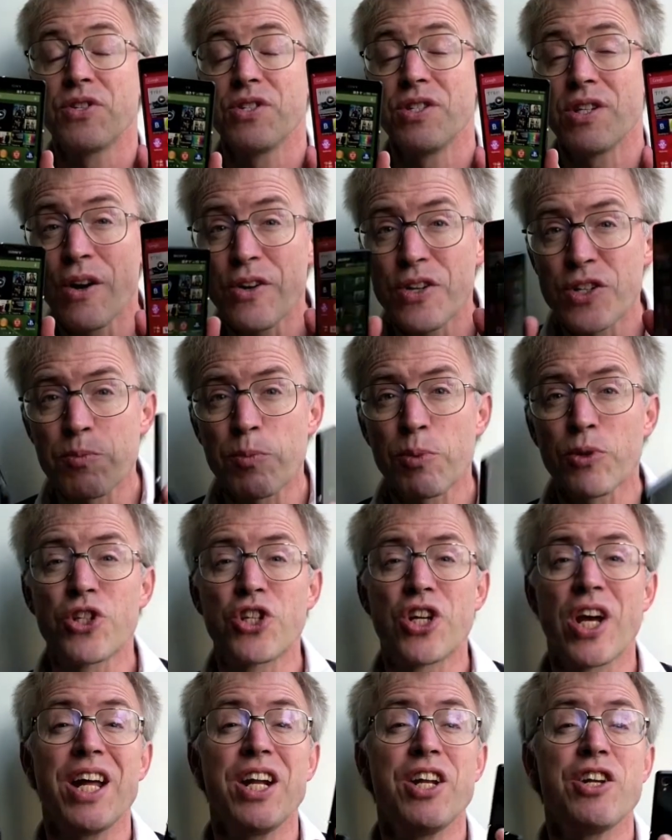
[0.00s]
noticeable
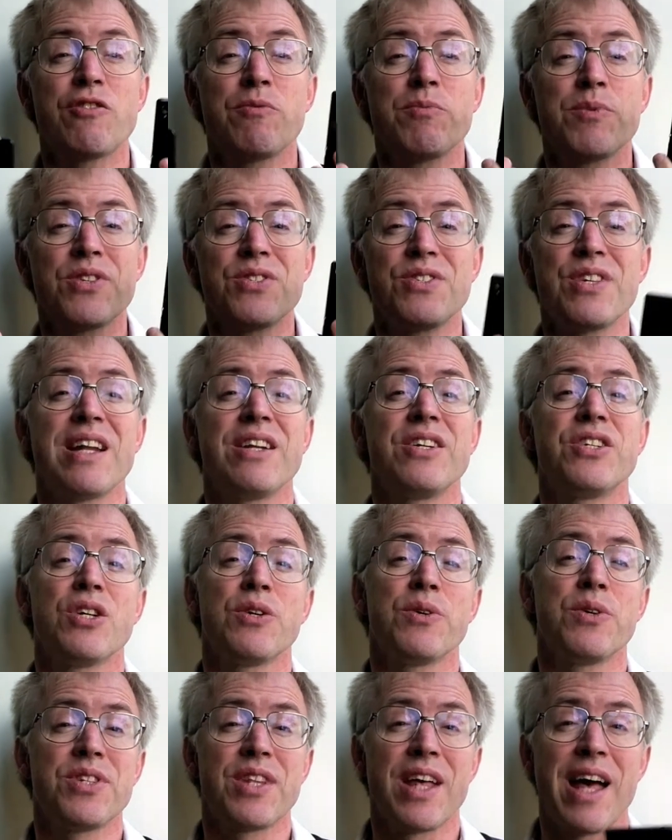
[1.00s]
change from the
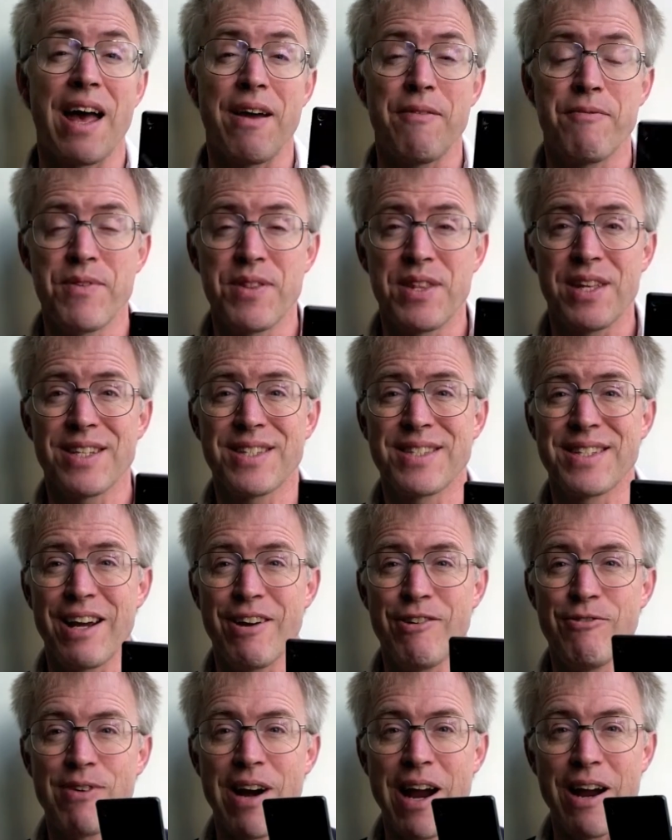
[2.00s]
Z2 is that everything's
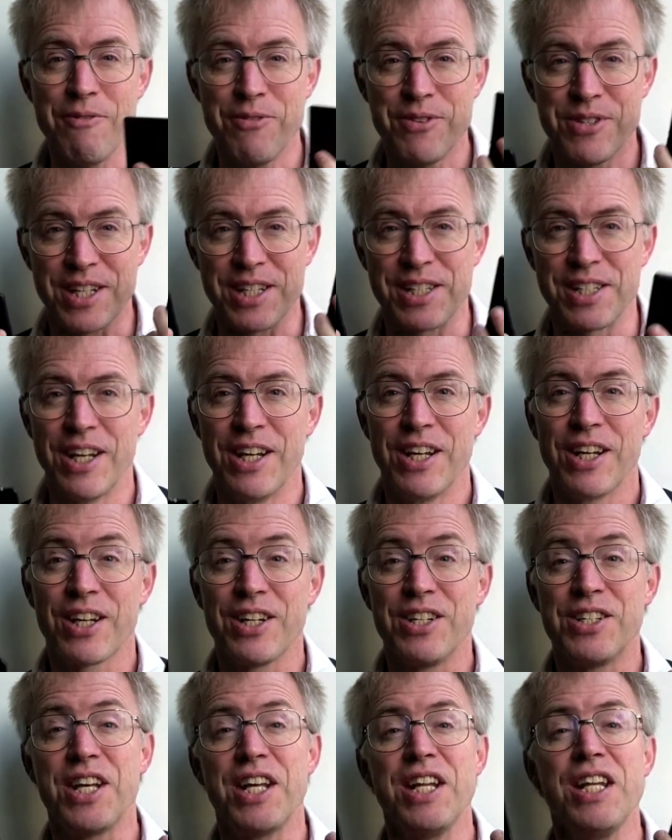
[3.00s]
now rounded,
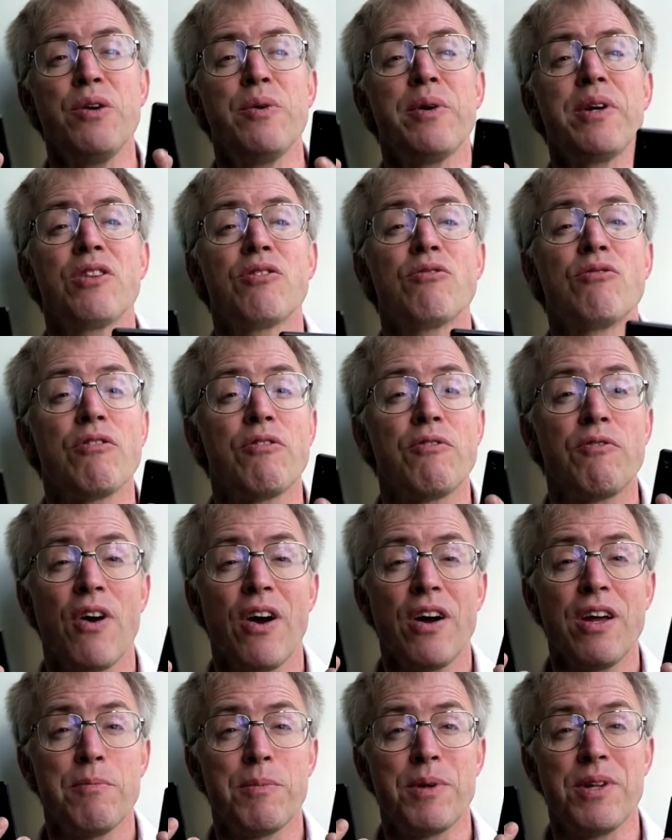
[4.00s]
continuing the
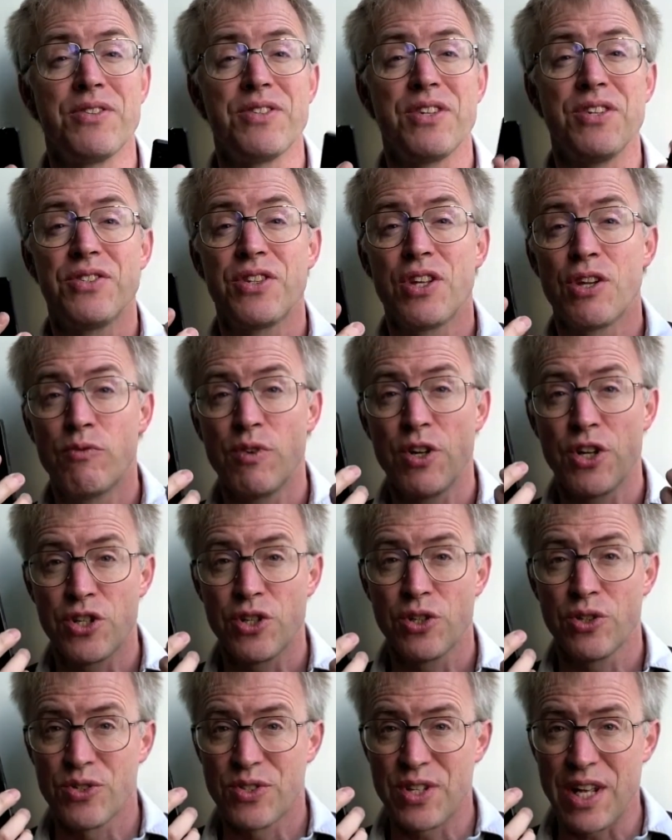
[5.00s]
refinement since the
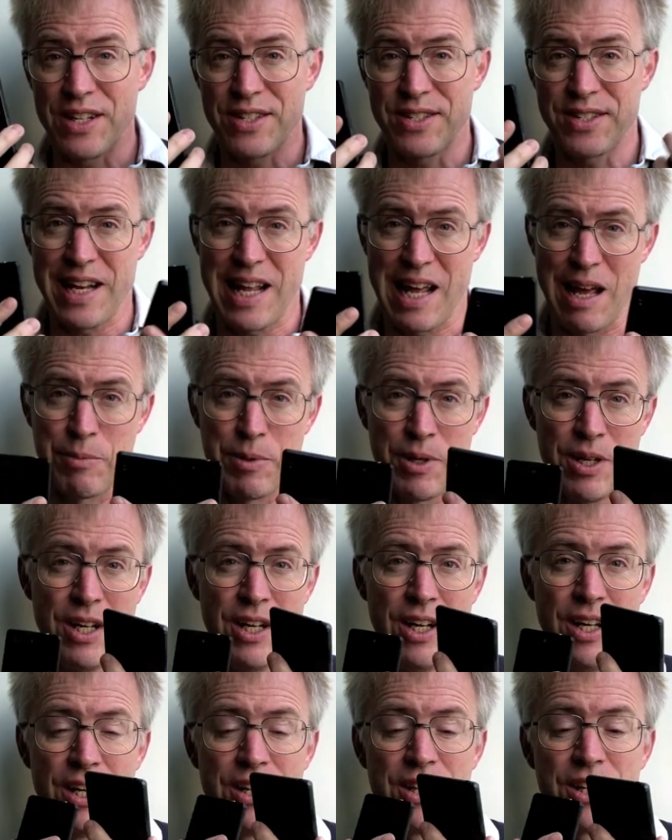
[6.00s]
original Z slab.
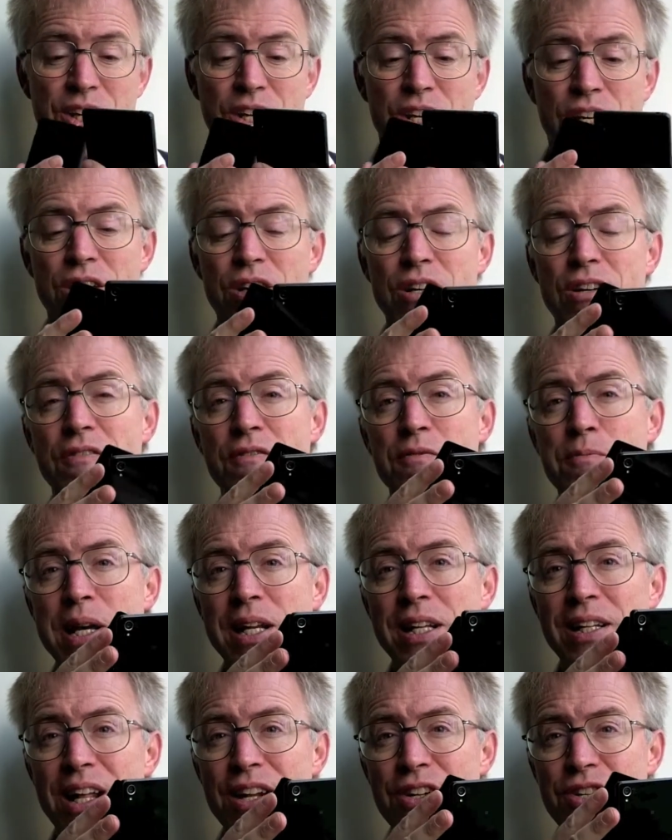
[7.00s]
The curved
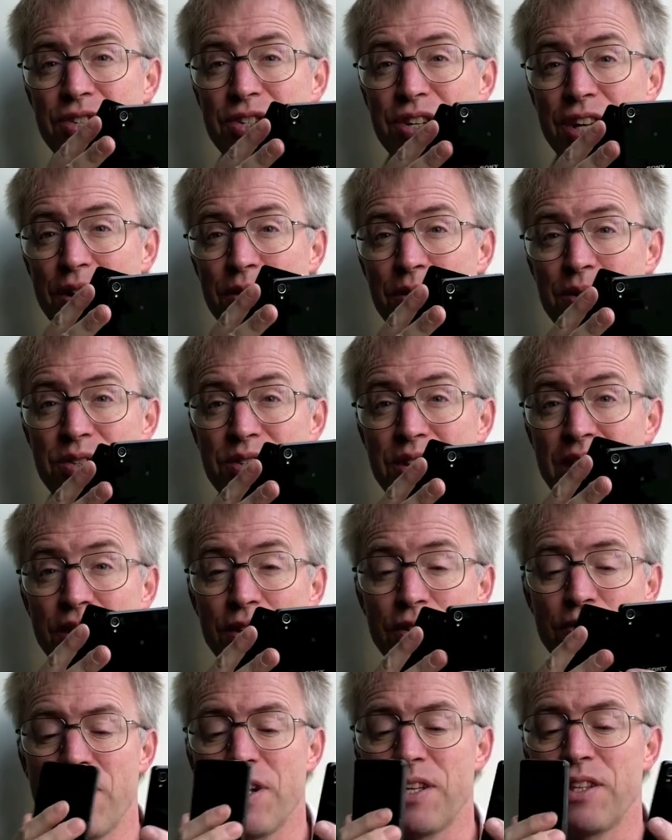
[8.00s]
metal edges here on the
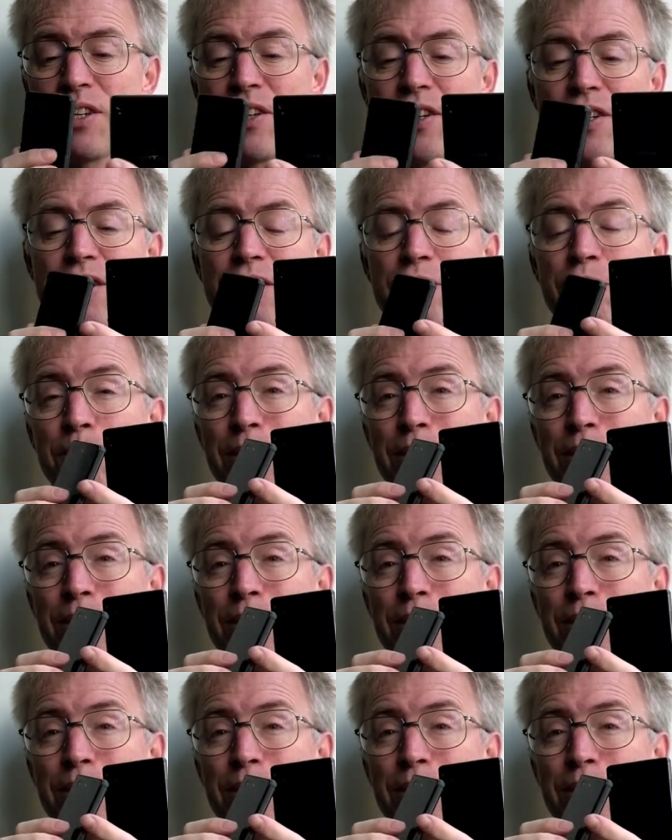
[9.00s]
Z3 and the curved